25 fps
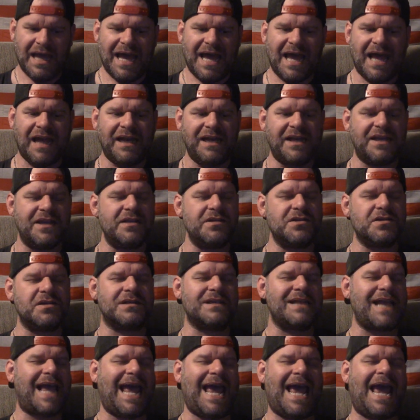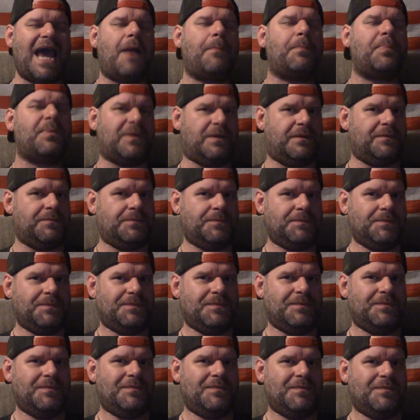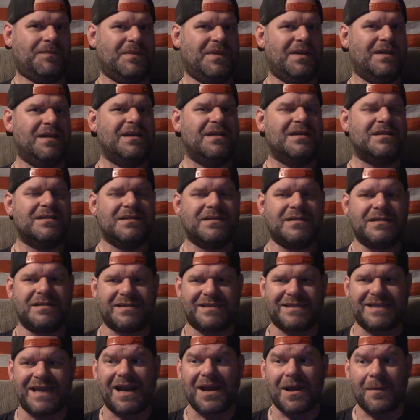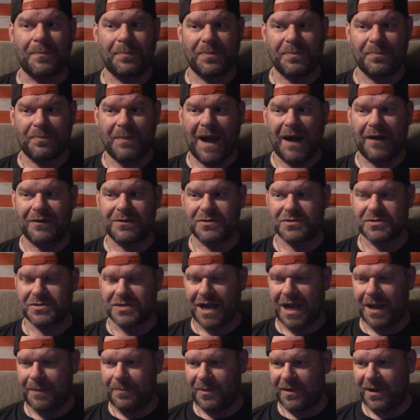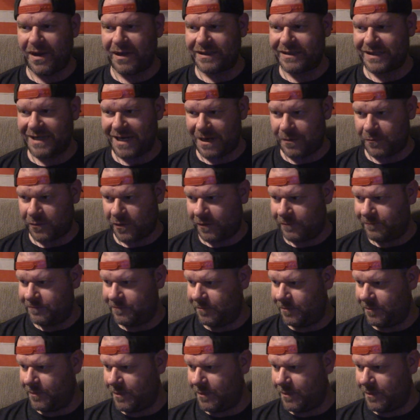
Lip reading: And he just happened to set up about a tripod camera